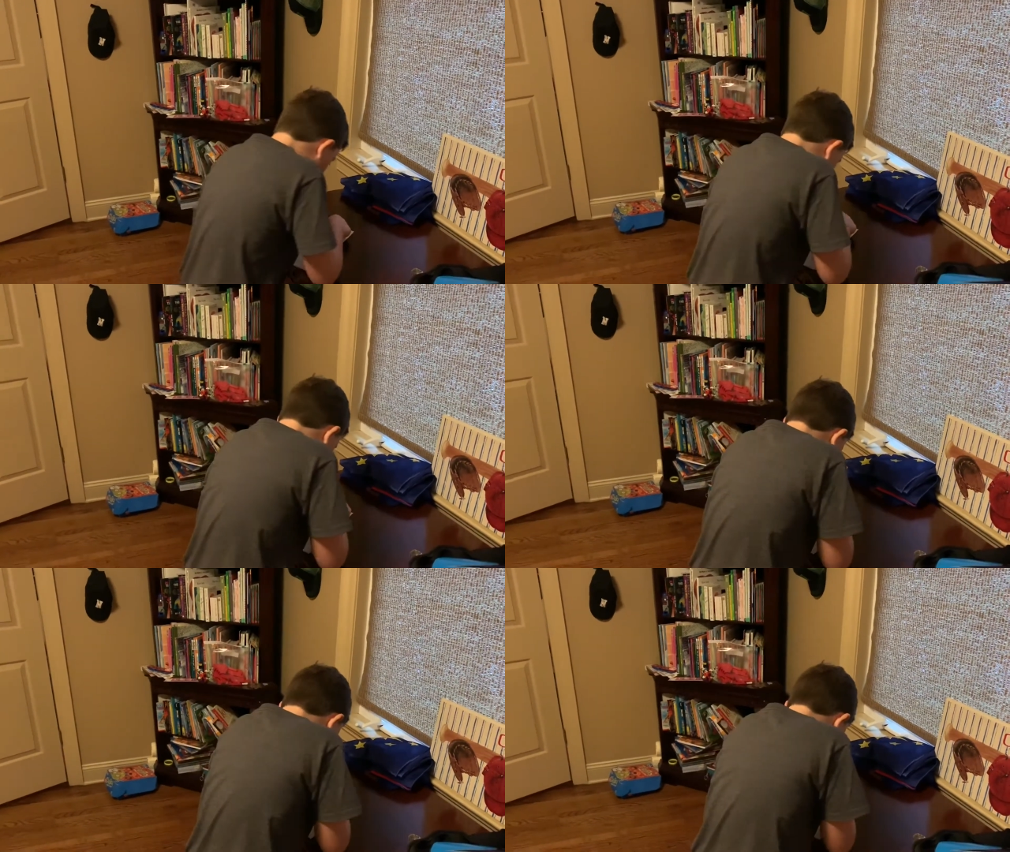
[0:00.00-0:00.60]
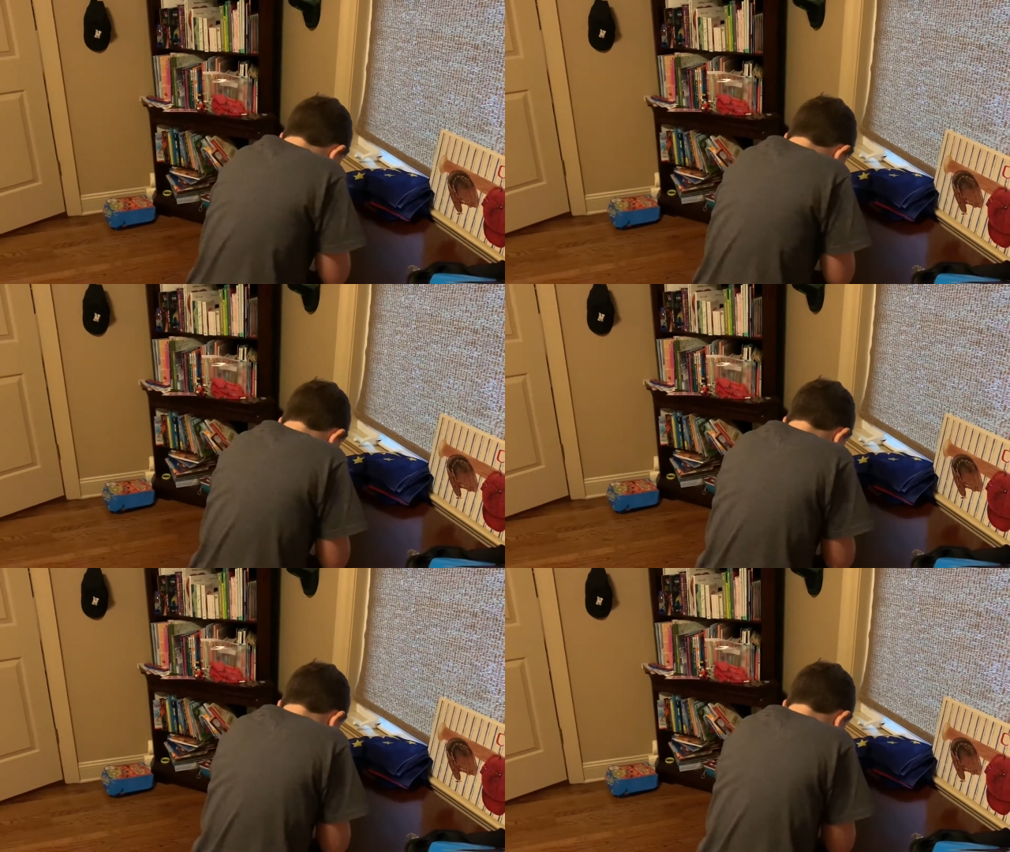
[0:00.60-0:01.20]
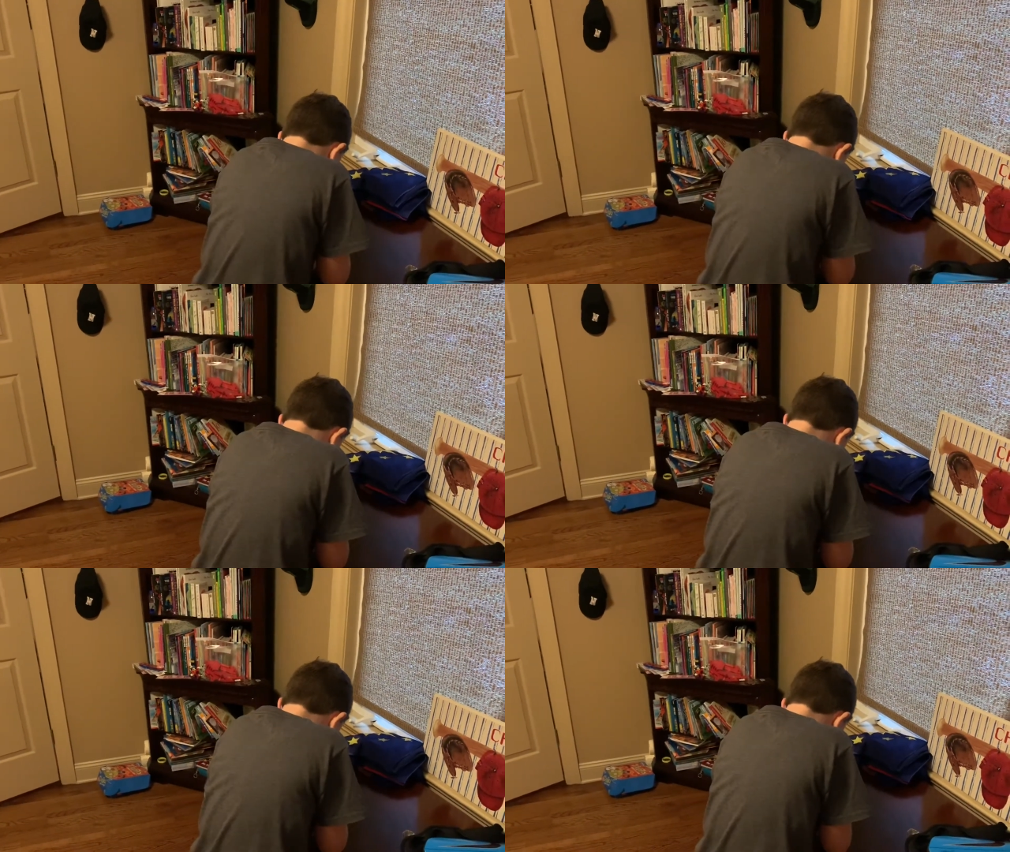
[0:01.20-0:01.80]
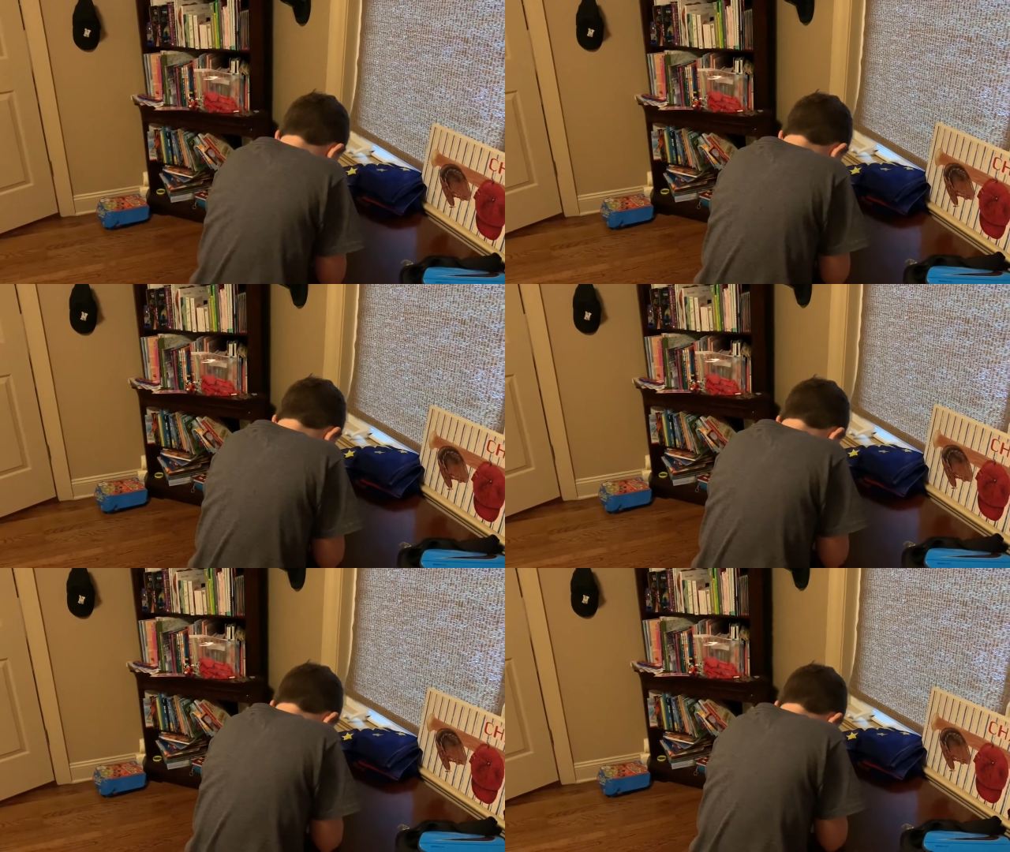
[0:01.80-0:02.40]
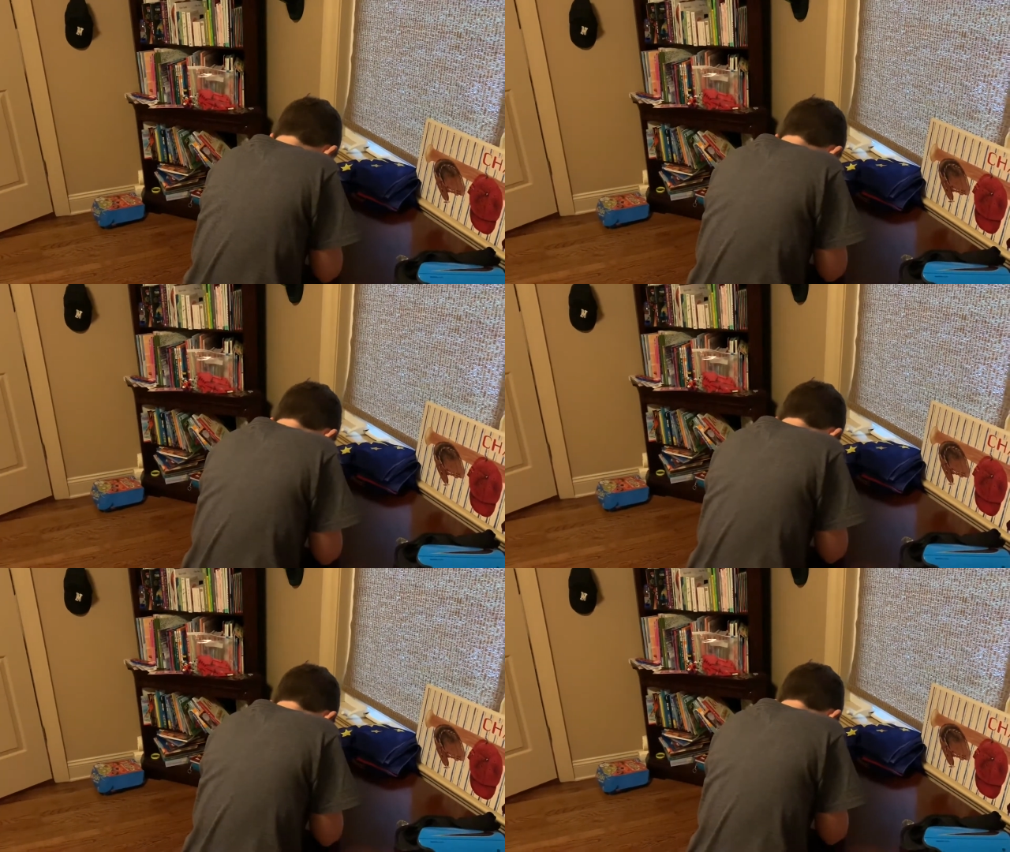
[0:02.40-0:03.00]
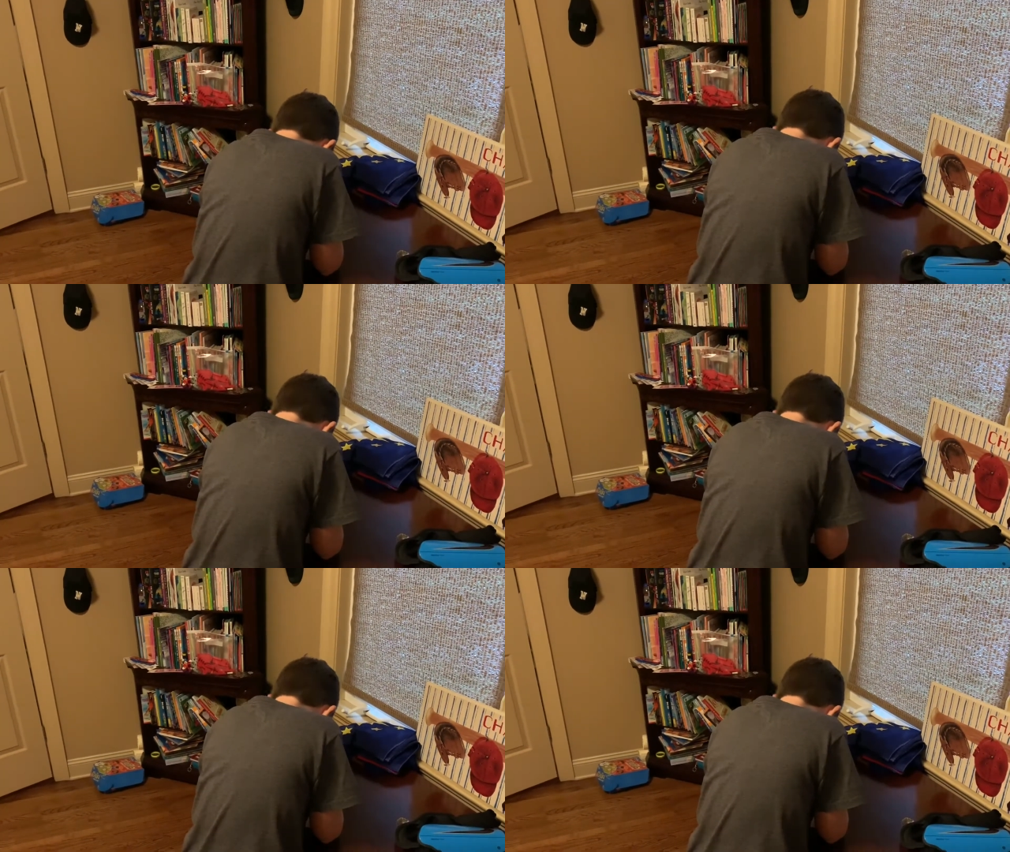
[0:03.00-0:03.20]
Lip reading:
No face is visible, so there are no lips to read.